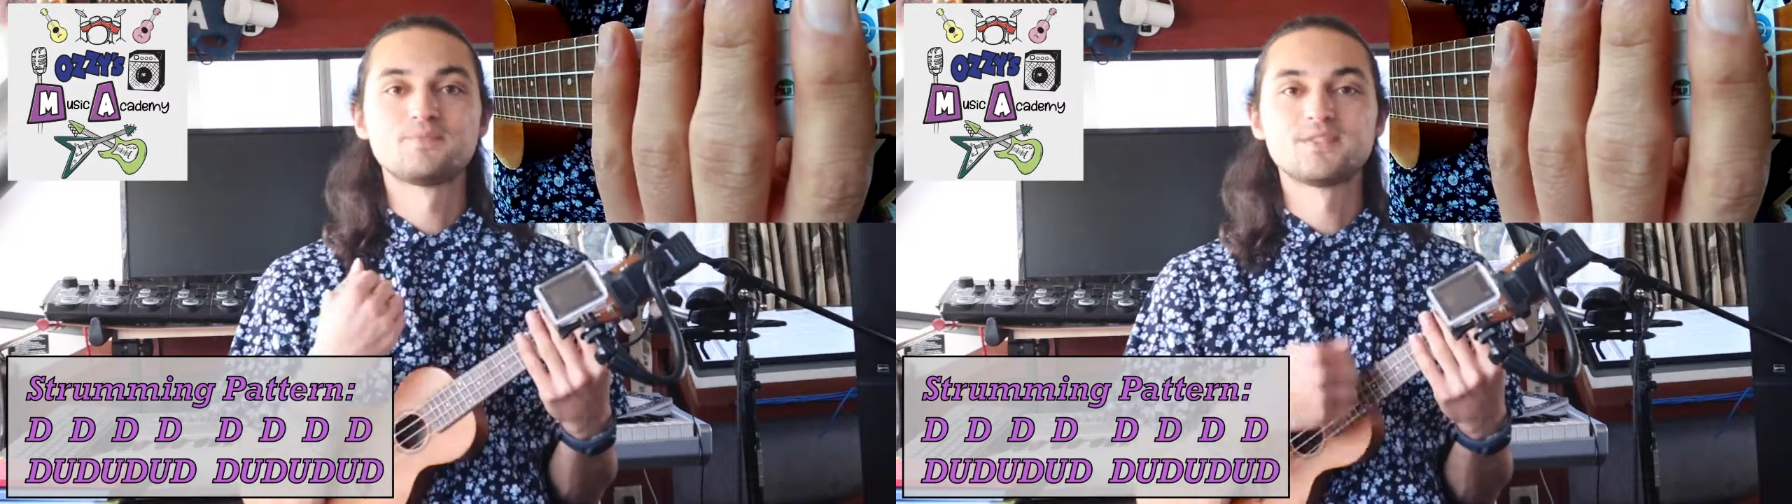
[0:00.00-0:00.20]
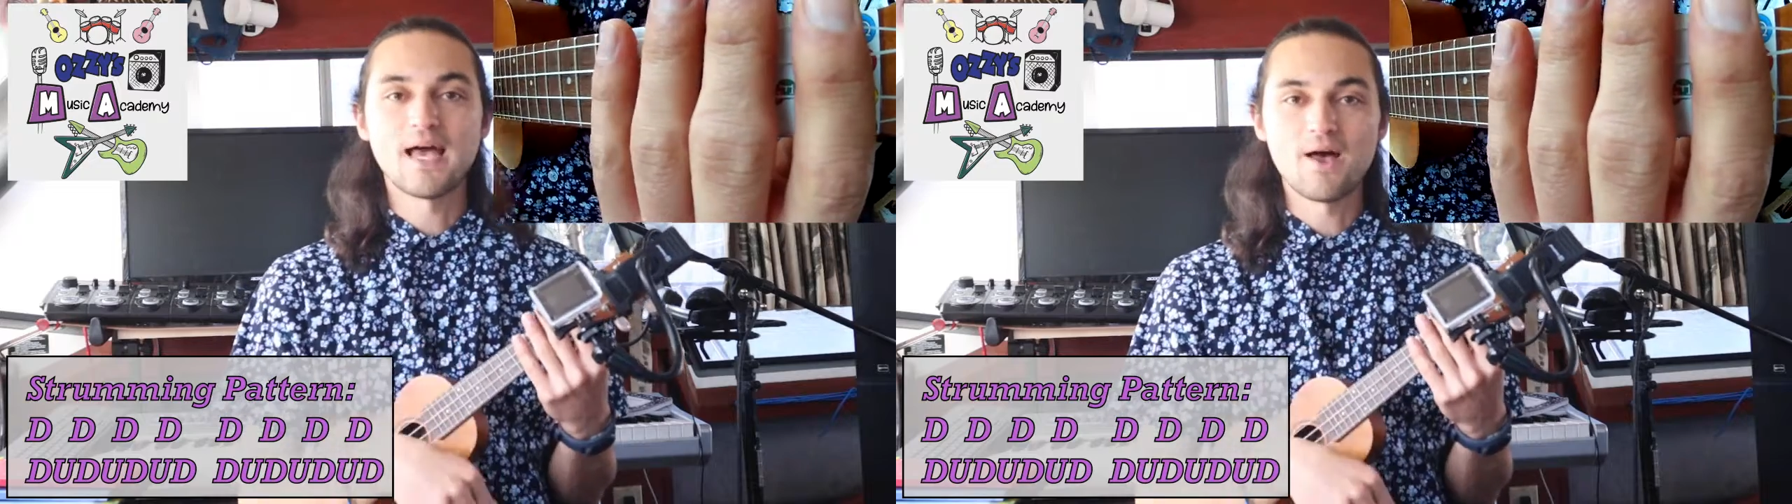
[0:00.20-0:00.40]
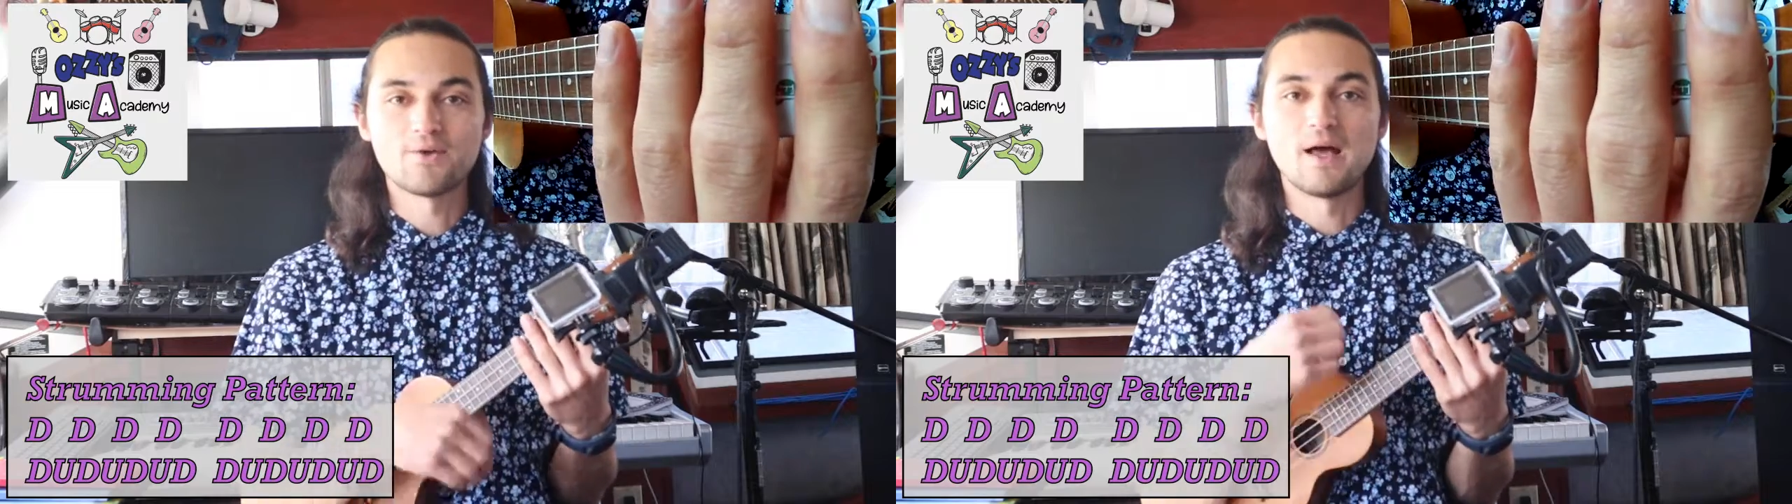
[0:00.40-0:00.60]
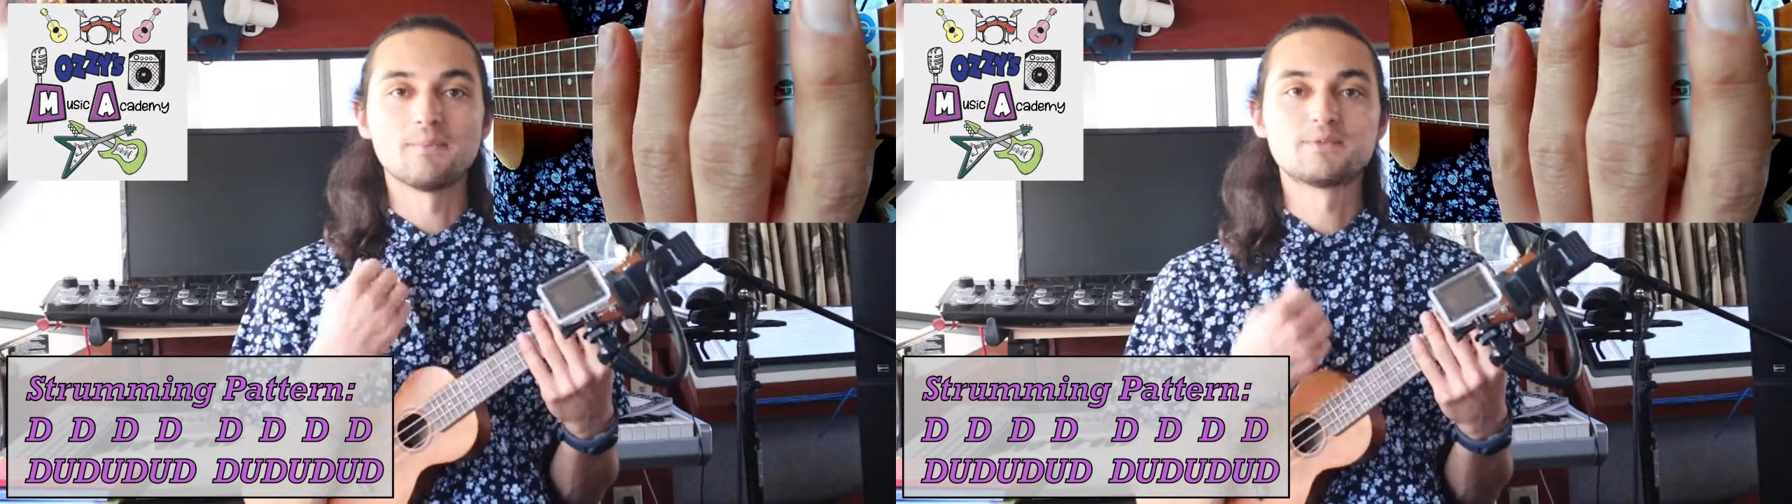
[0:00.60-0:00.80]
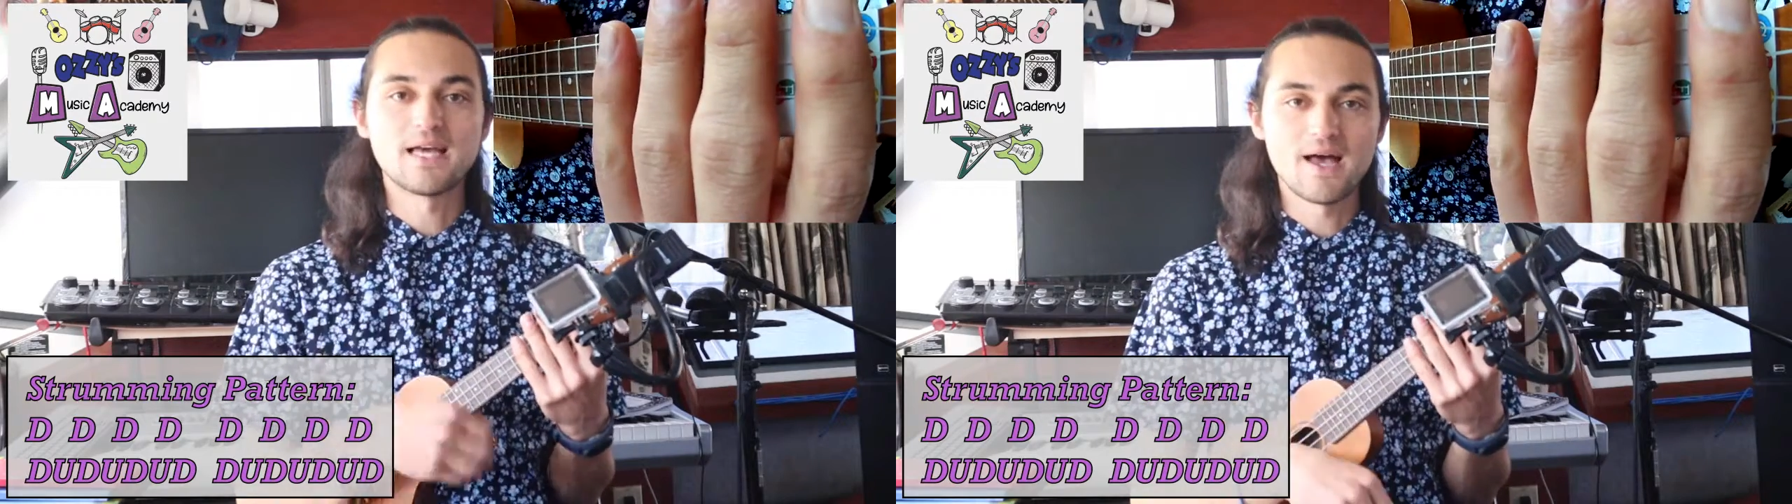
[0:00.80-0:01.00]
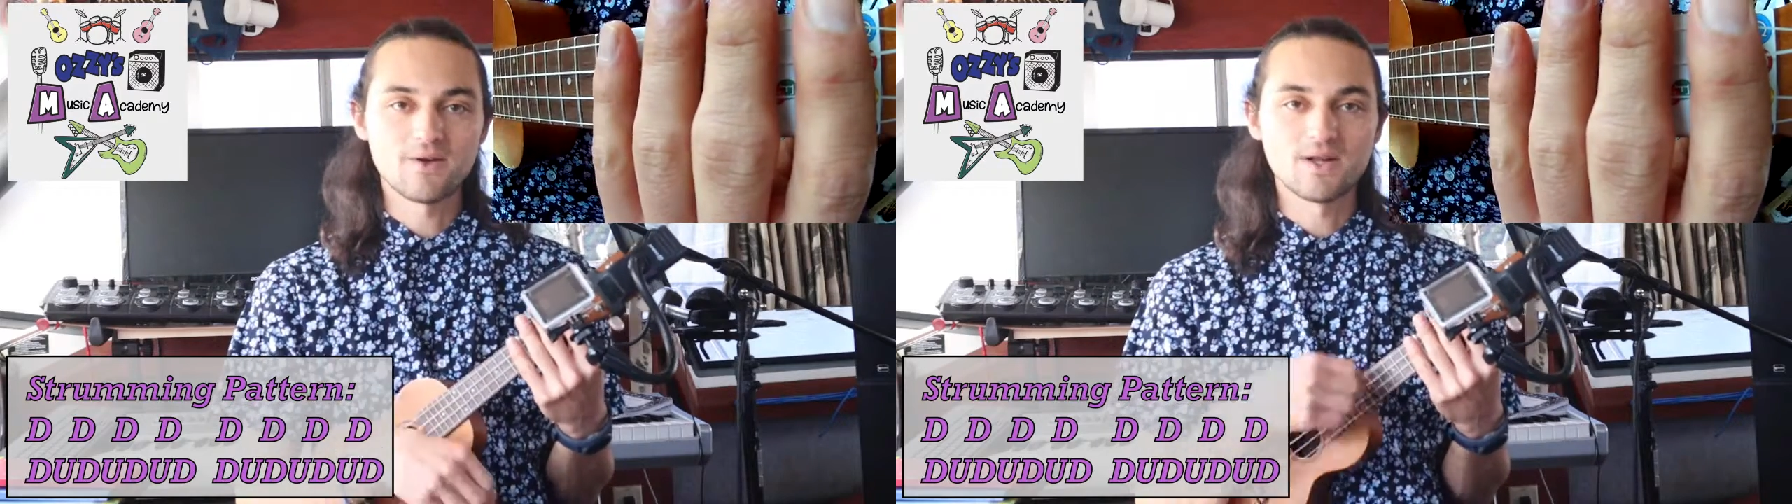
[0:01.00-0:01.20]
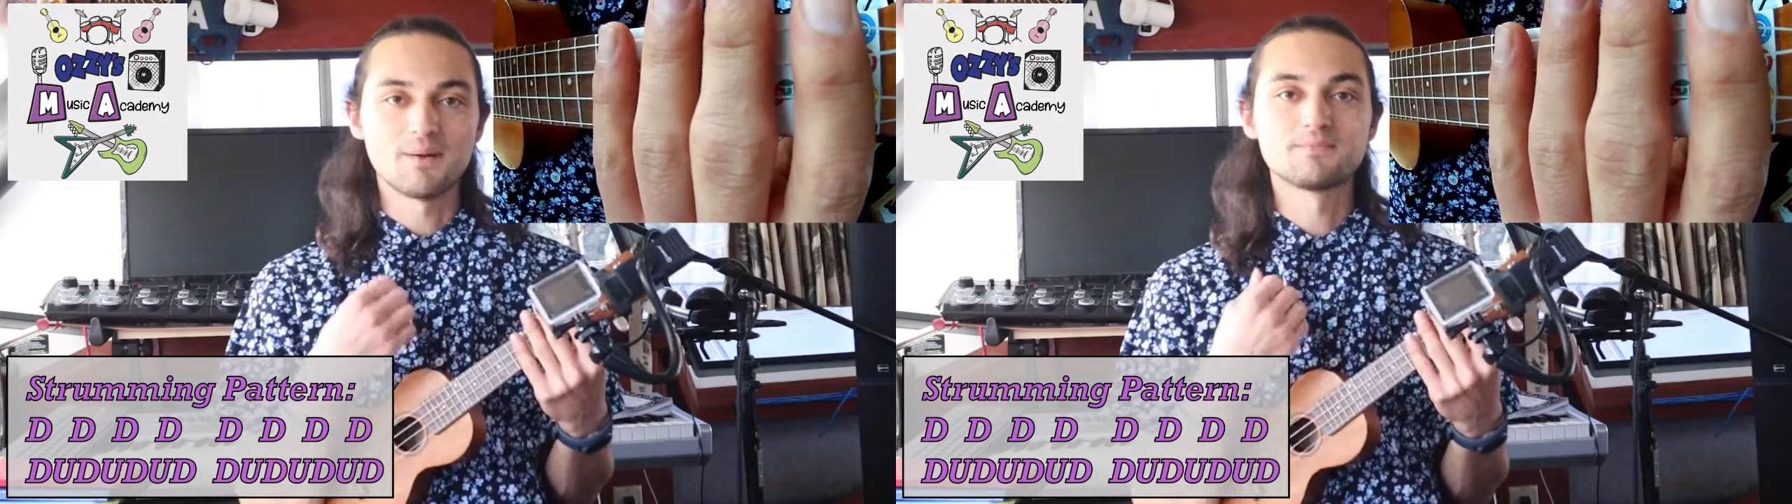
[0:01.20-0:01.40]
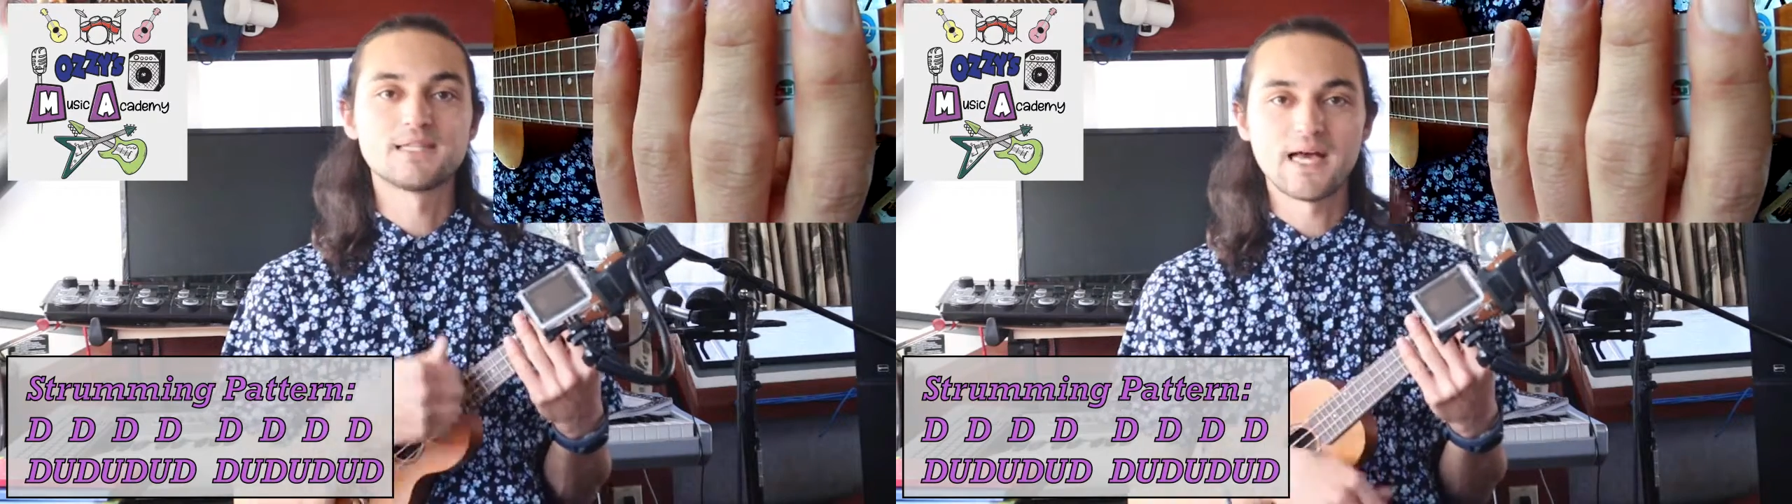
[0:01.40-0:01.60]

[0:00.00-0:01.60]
down, up, down, up,